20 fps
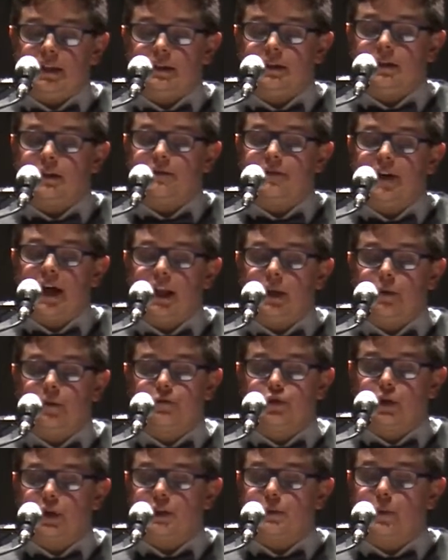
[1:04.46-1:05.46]
to the value
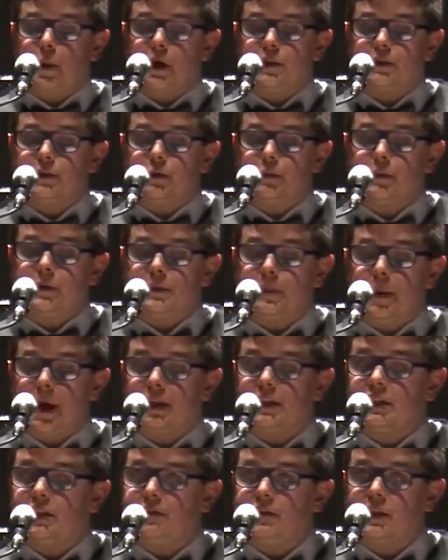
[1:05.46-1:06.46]
of transpersonal
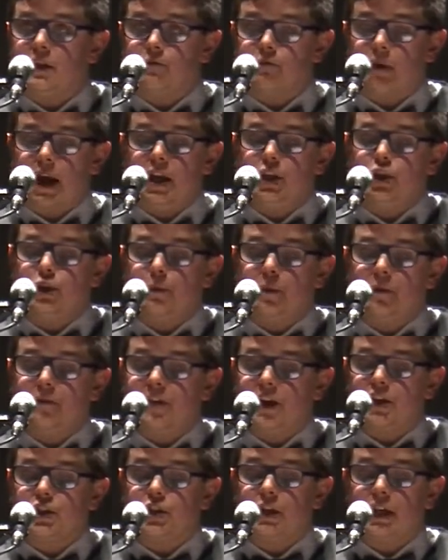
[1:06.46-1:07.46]
perspectives in a range of
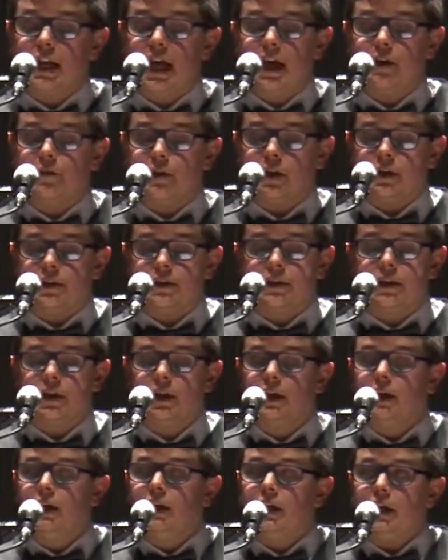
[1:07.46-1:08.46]
professional areas,
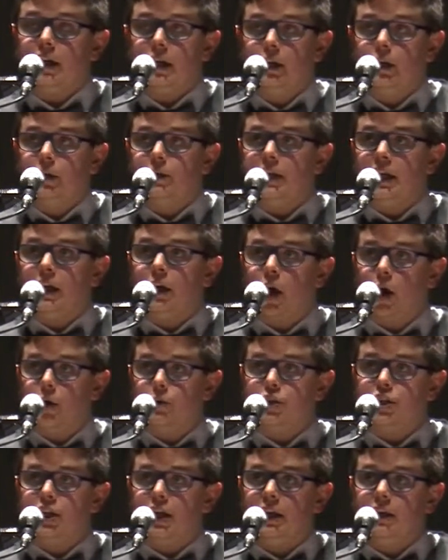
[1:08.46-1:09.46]
including
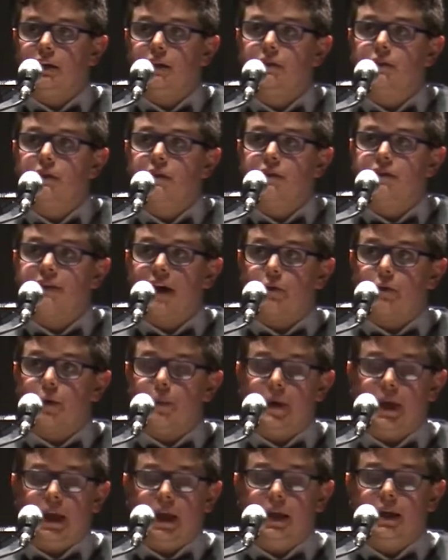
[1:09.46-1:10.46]
coaching,
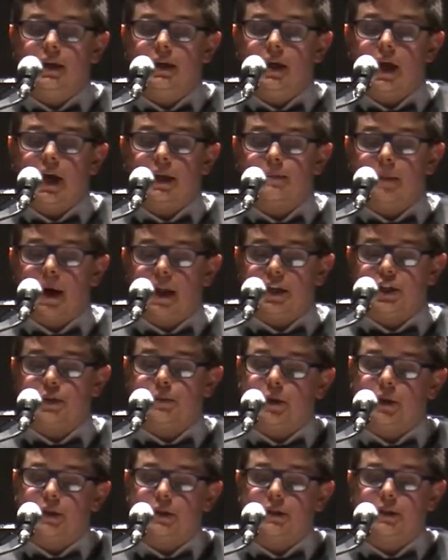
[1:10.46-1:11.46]
therapy, and
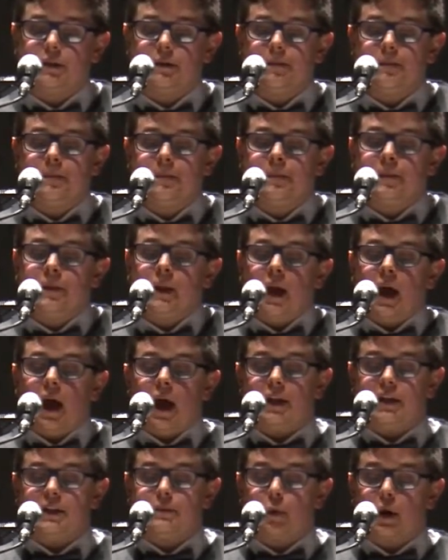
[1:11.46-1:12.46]
management,
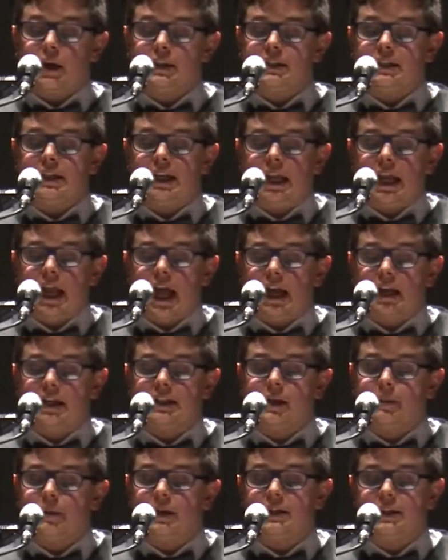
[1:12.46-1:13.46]
and is presently
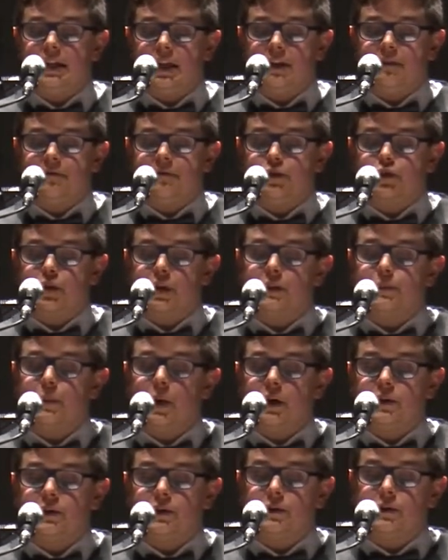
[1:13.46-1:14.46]
Academic Dean for
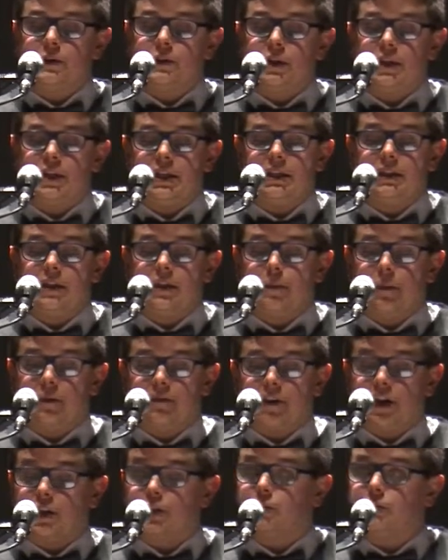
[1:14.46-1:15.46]
Transpersonal Studies at the
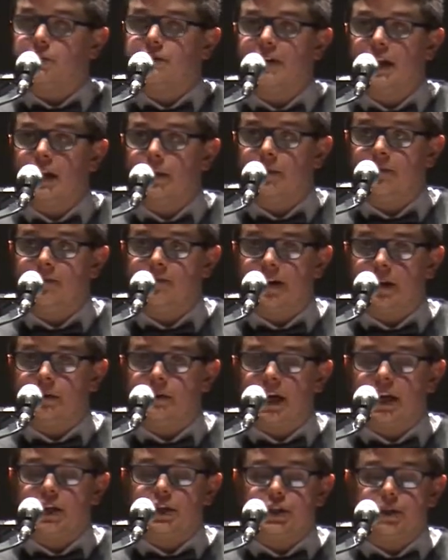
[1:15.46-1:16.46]
Professional Development
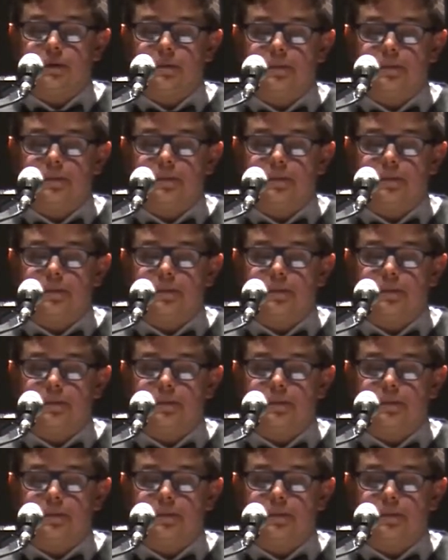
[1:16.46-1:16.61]
Foundation.